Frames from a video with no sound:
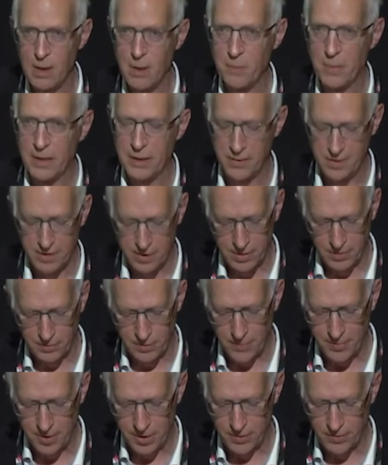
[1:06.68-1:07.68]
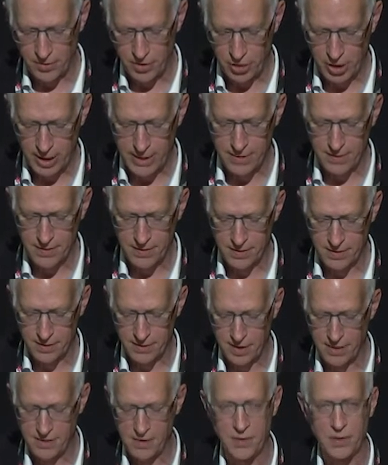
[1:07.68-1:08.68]
Because disruptions change the
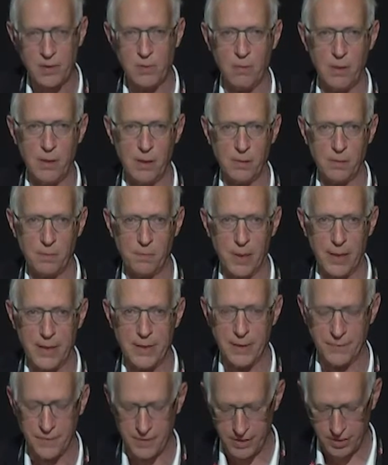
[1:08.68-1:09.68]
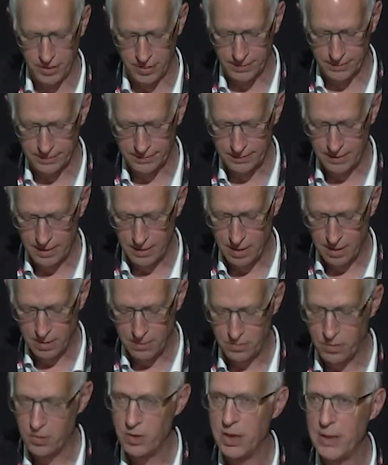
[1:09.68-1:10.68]
status quo by definition,
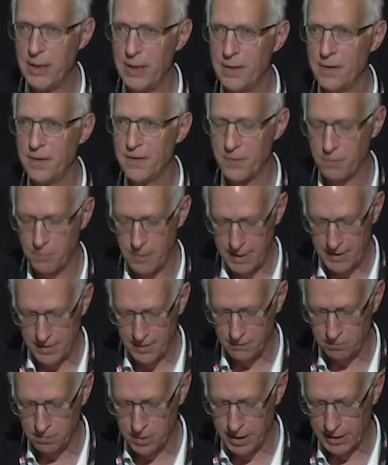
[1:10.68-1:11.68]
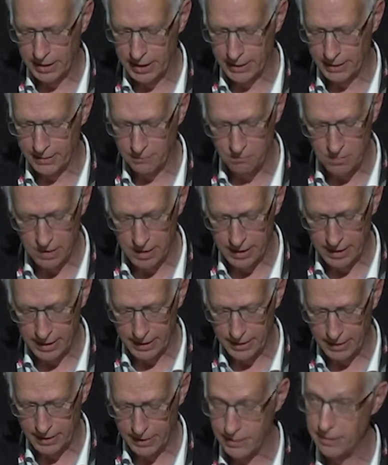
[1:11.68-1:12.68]
routines, ways of working
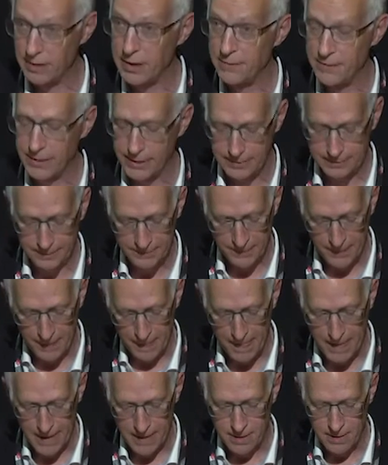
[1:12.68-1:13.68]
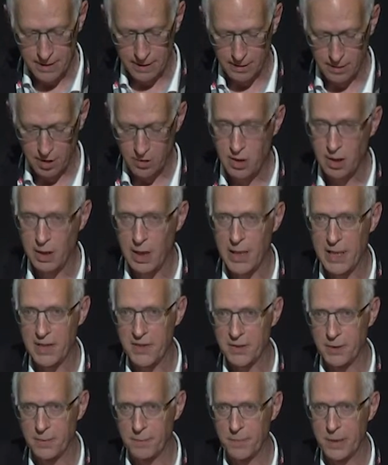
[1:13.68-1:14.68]
and living at
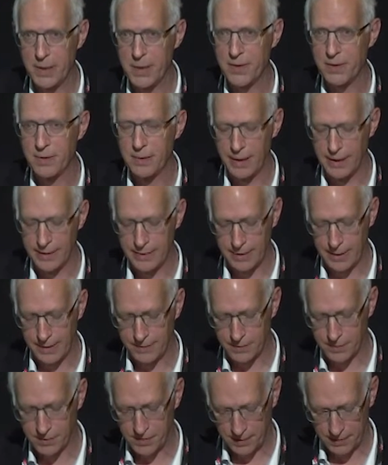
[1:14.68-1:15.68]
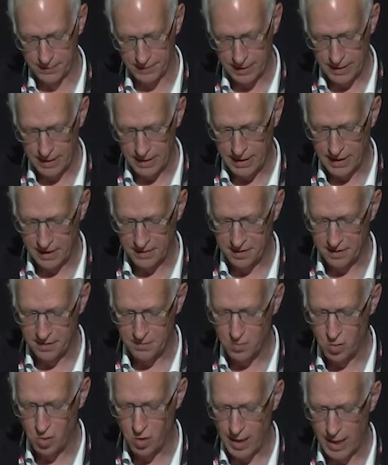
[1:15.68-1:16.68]
localized and personalized levels, and at a
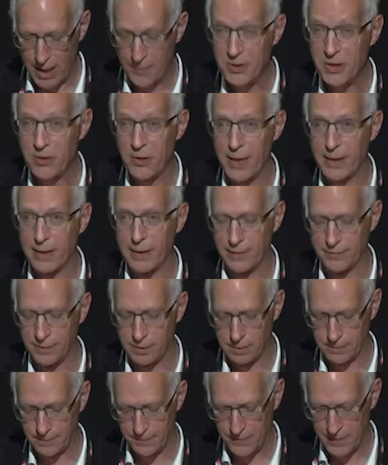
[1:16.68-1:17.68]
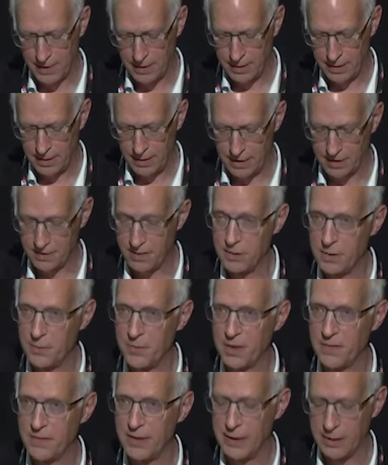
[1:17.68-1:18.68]
more abstract level in
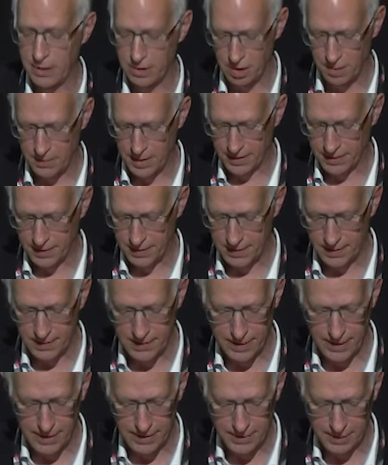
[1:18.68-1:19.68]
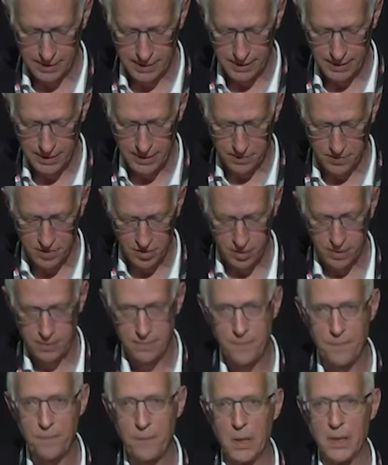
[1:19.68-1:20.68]
terms of economics, society, culture,
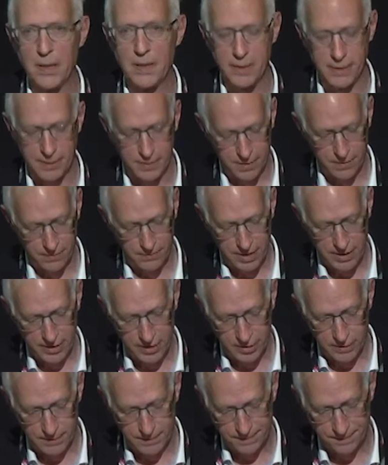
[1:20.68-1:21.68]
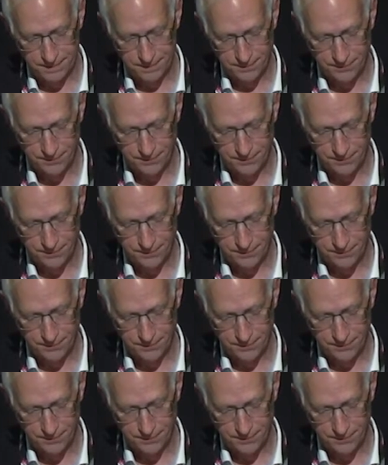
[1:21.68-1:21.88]
politics, and religion.